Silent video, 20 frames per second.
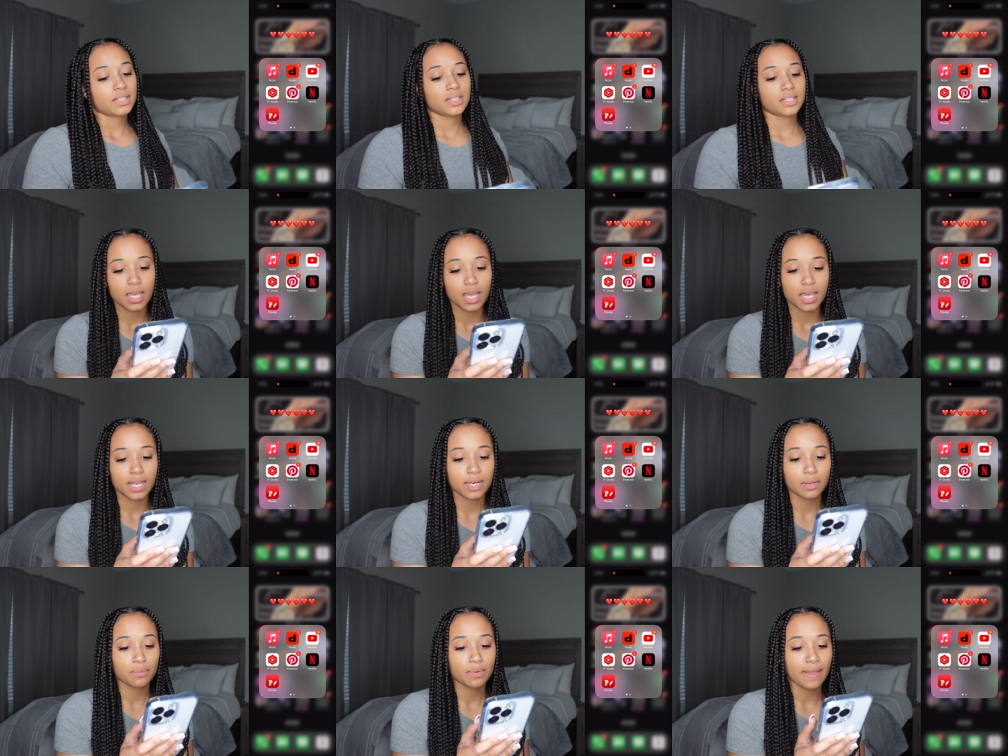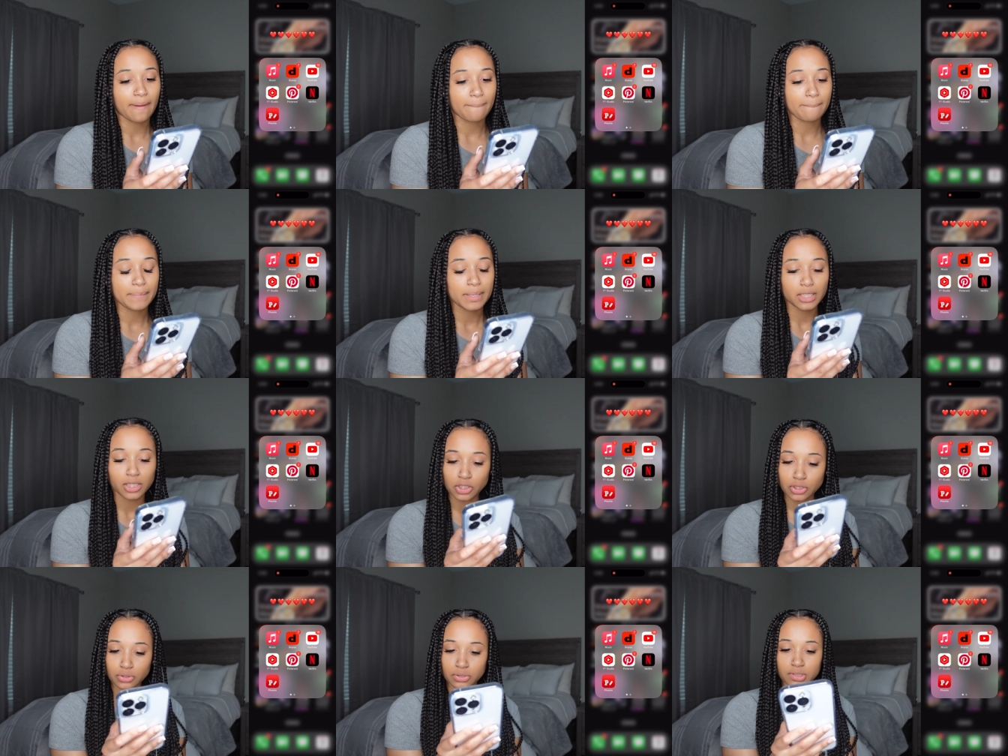And then we have
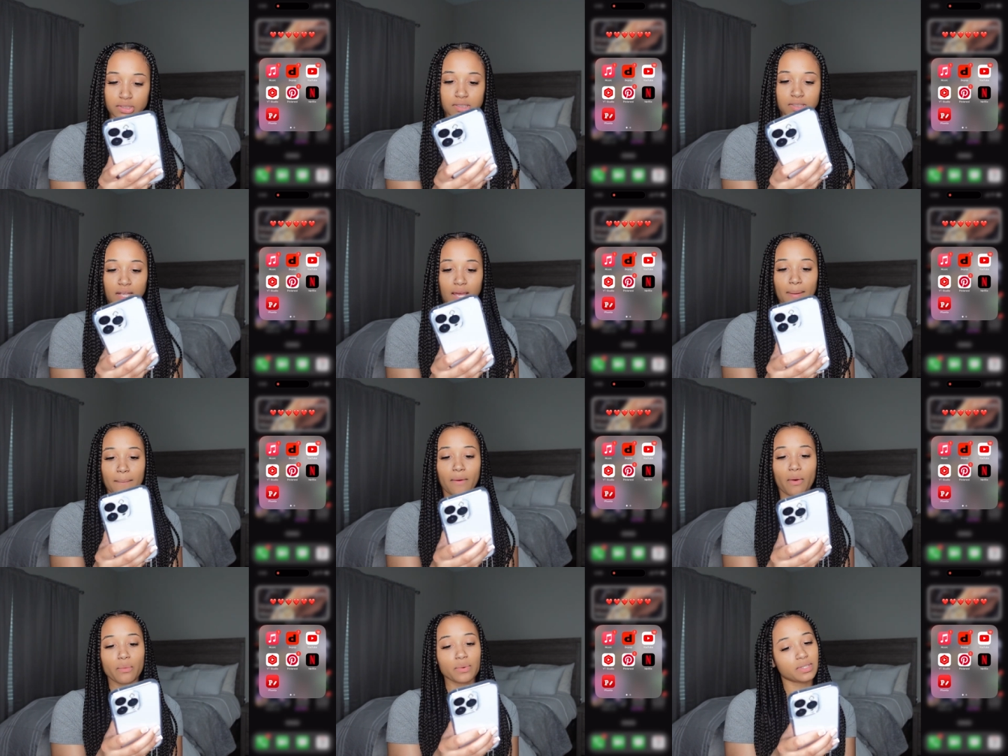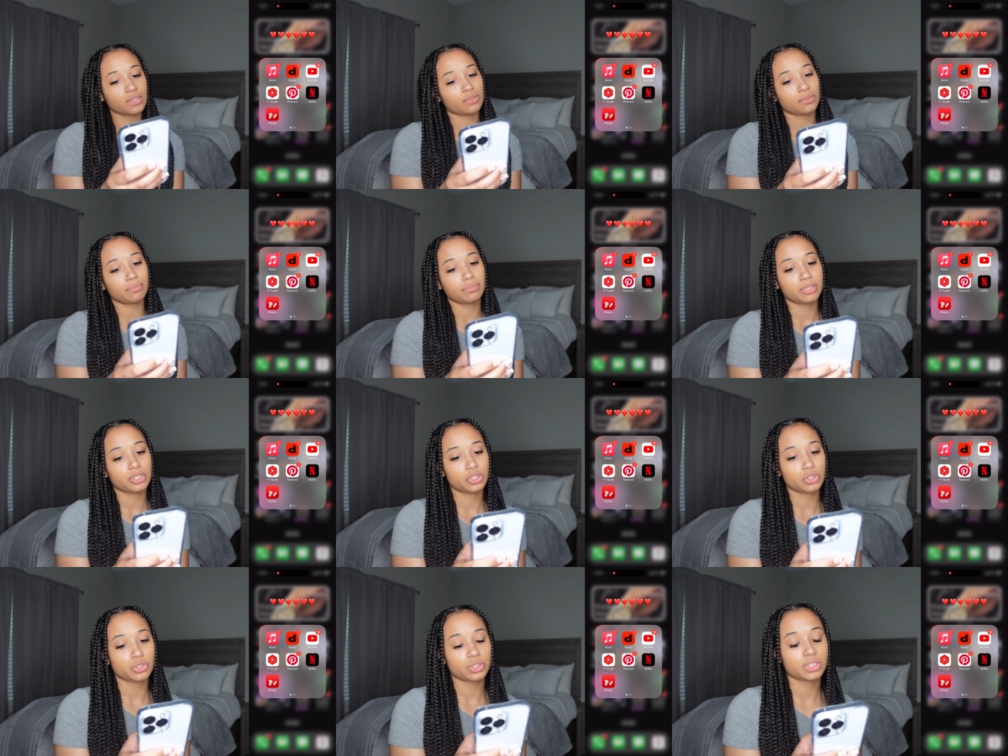Pinterest. I've always owned
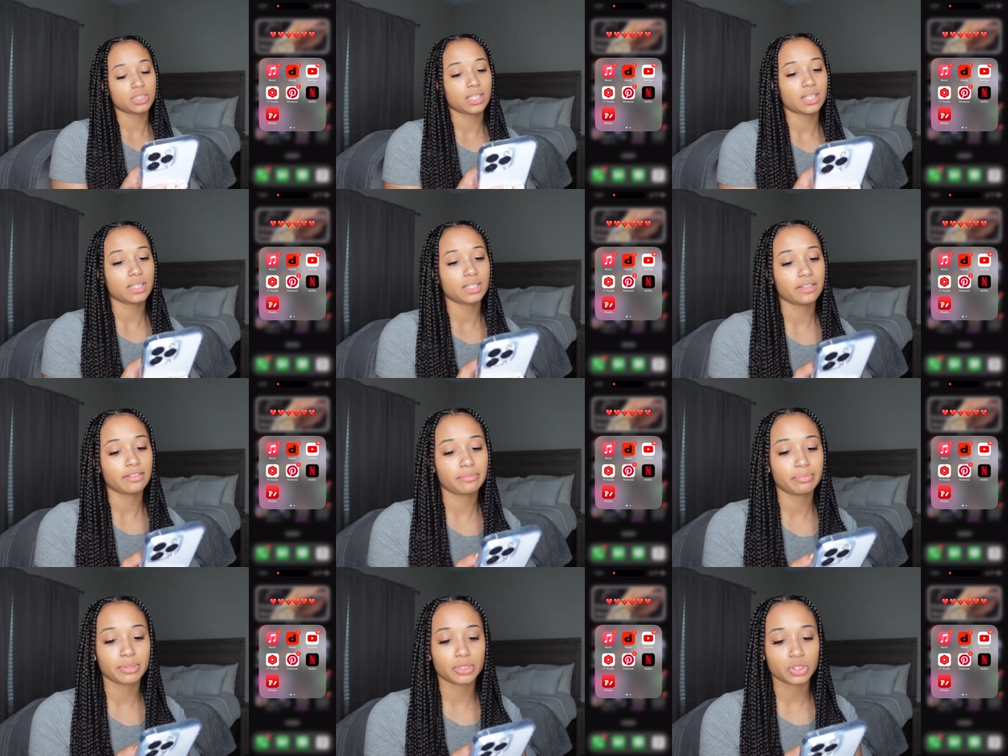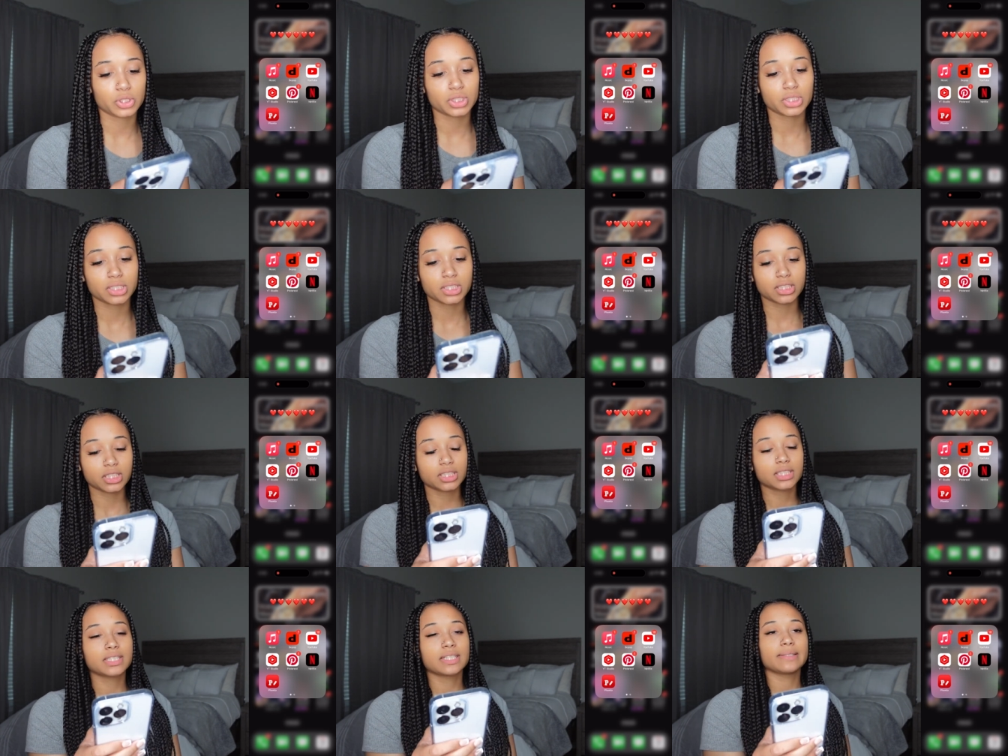Pinterest. I love Pinterest. It
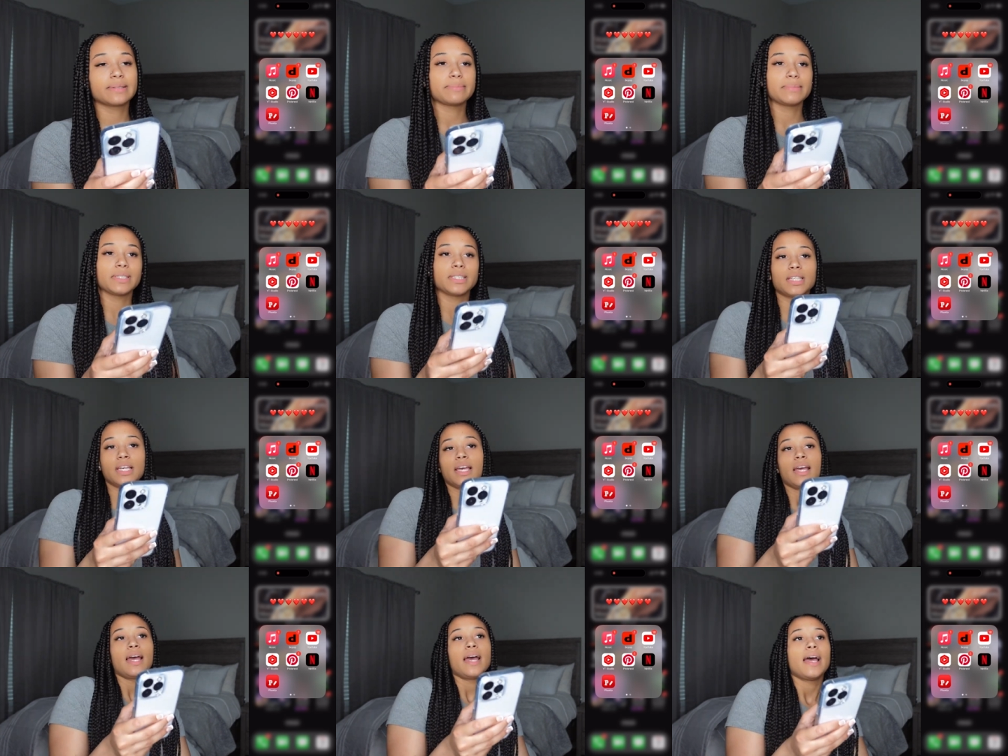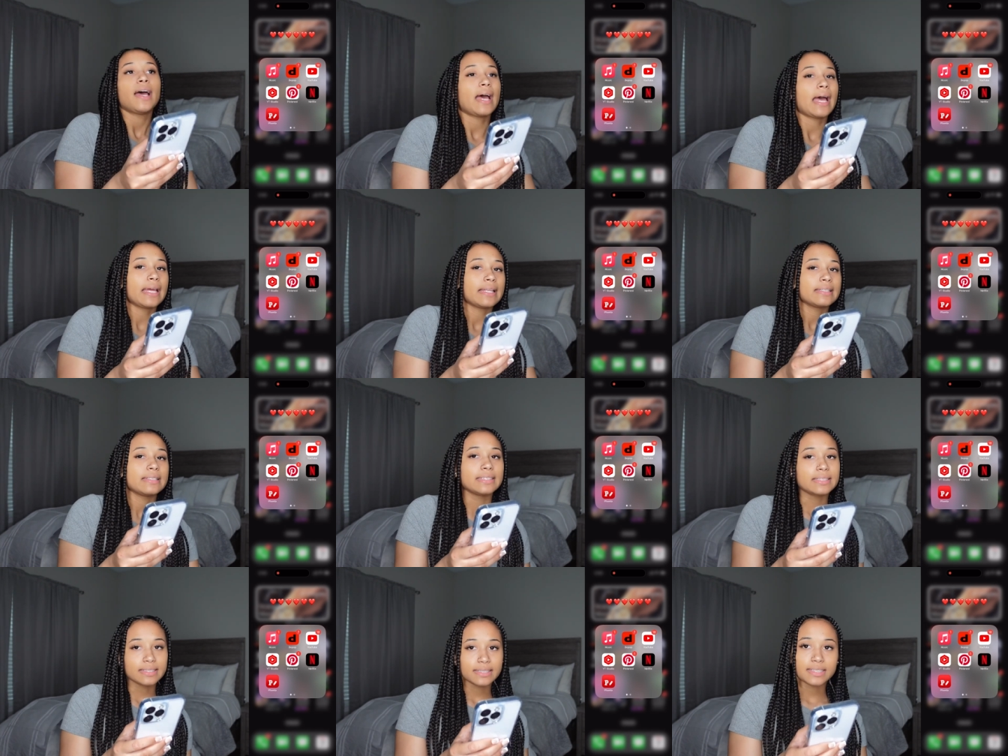just gives me
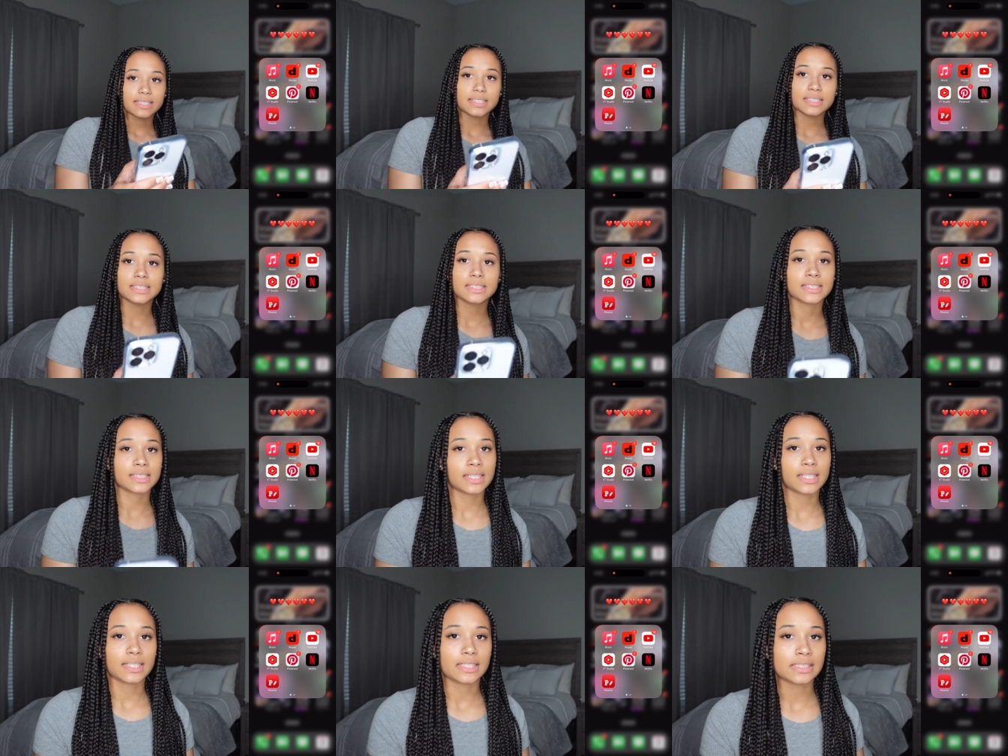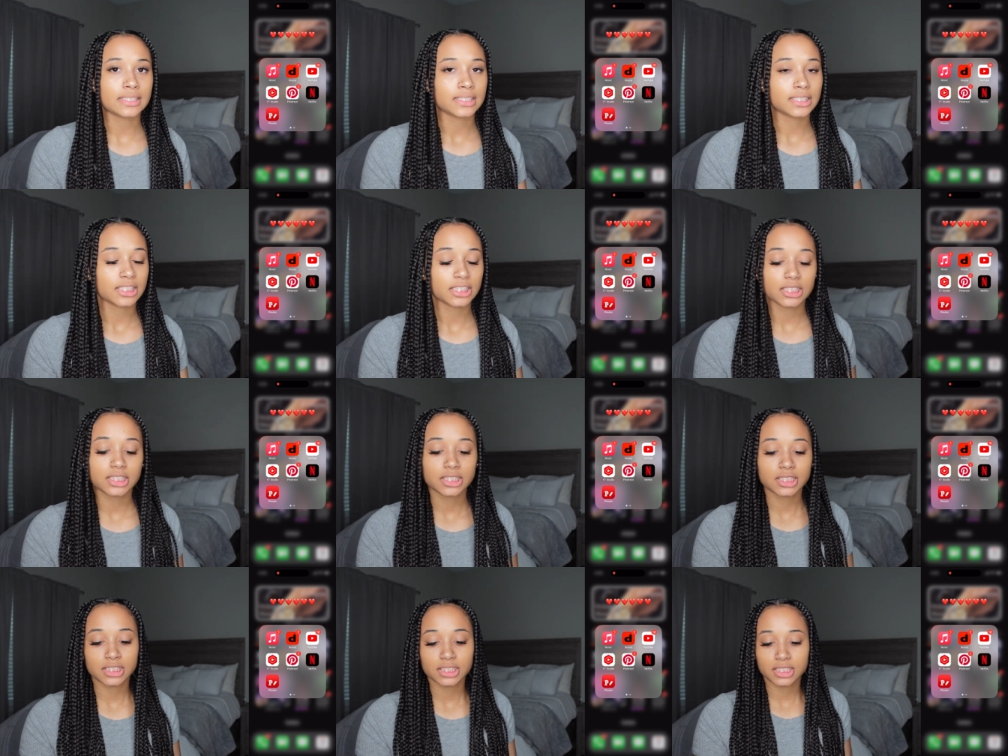ideas and it
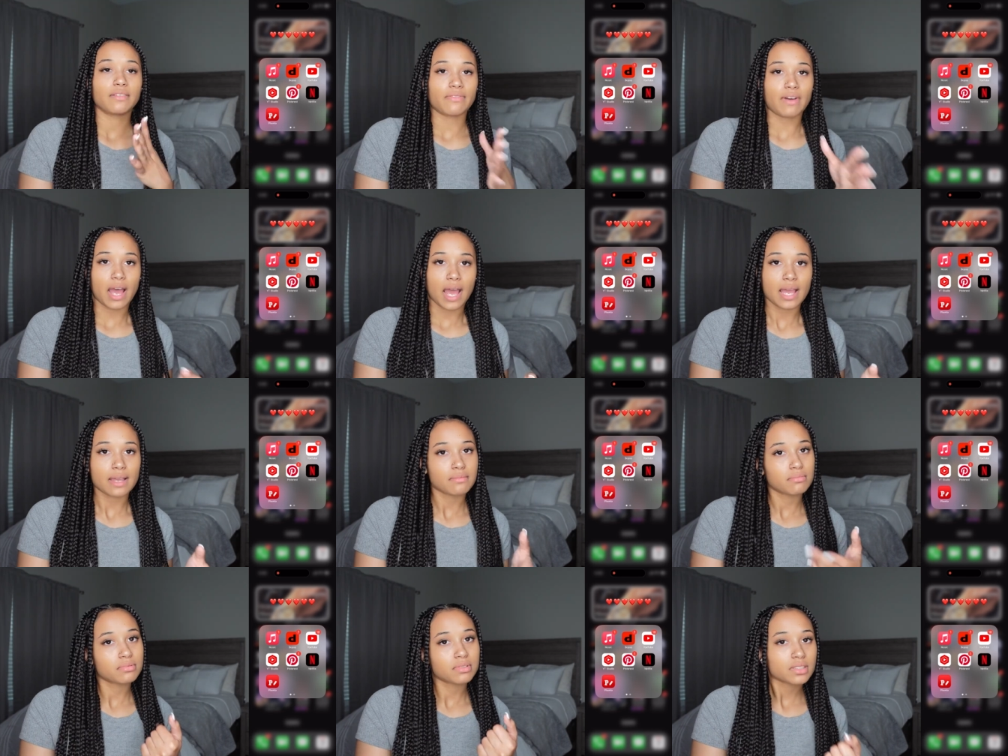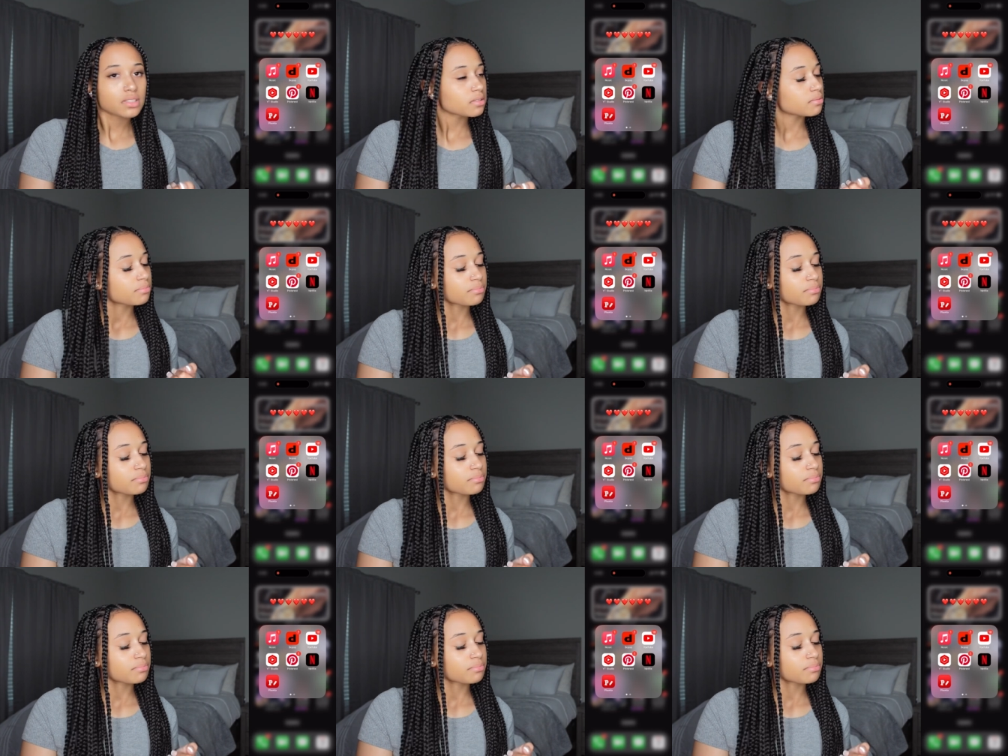just vibes.